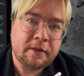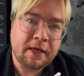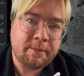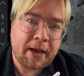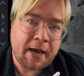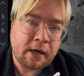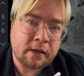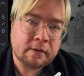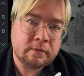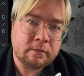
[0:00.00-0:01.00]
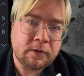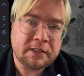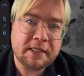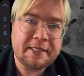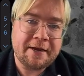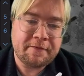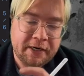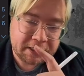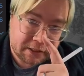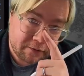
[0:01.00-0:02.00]
Think back. What's the
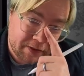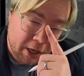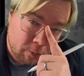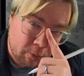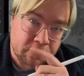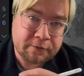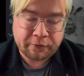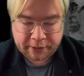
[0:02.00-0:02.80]
definition of the Helmholtz